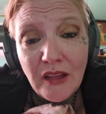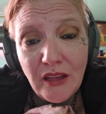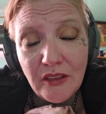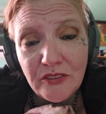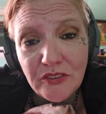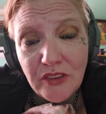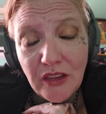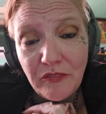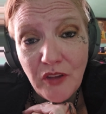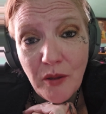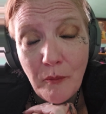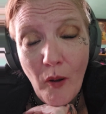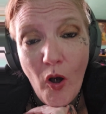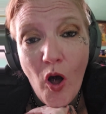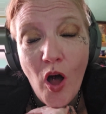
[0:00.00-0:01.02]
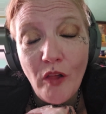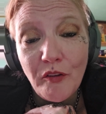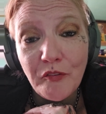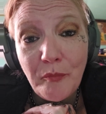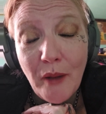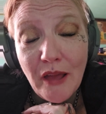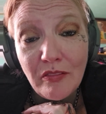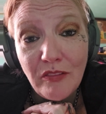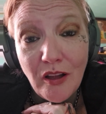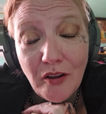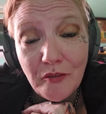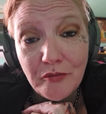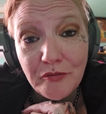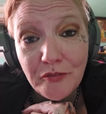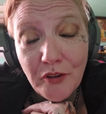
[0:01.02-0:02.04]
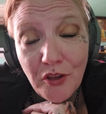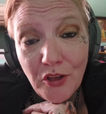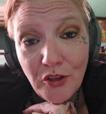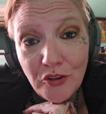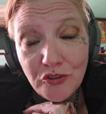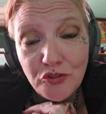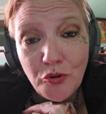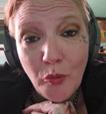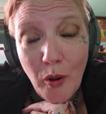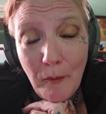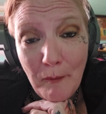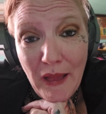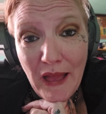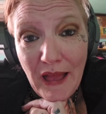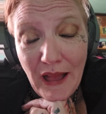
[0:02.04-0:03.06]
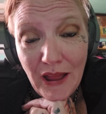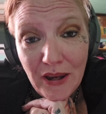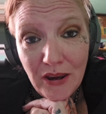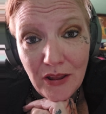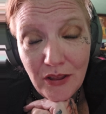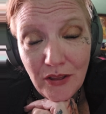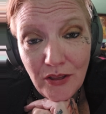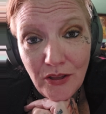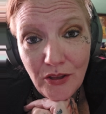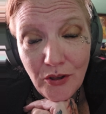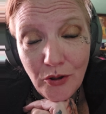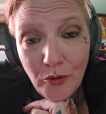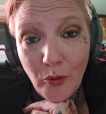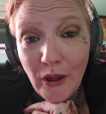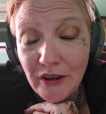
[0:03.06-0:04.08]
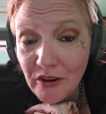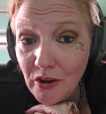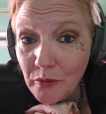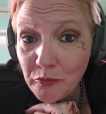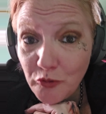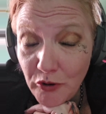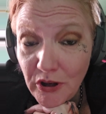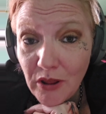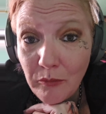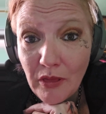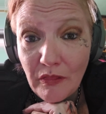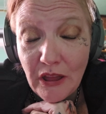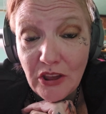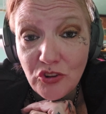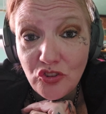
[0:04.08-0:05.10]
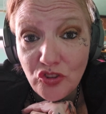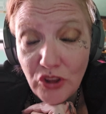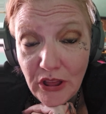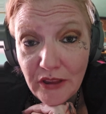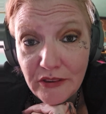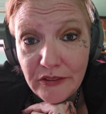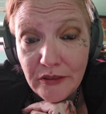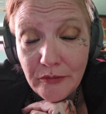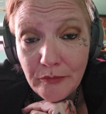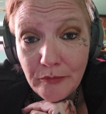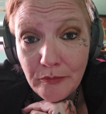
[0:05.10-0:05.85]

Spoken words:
Is giving all of my love to a man who ended up treating me like shit.